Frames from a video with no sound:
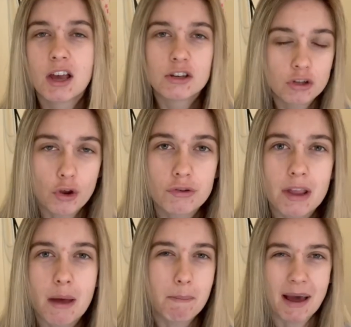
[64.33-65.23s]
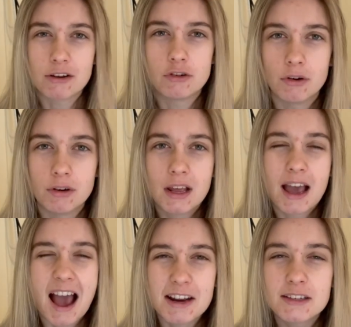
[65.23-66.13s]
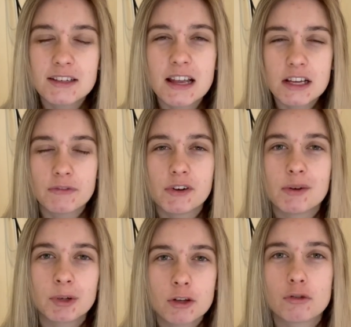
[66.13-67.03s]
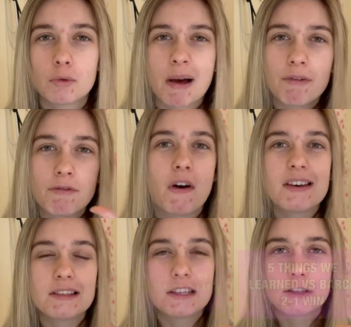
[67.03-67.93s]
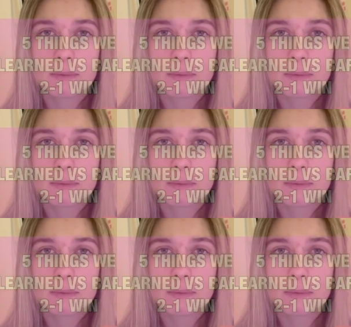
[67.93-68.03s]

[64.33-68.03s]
Just imagine. And in today's video, we're going to talk about five things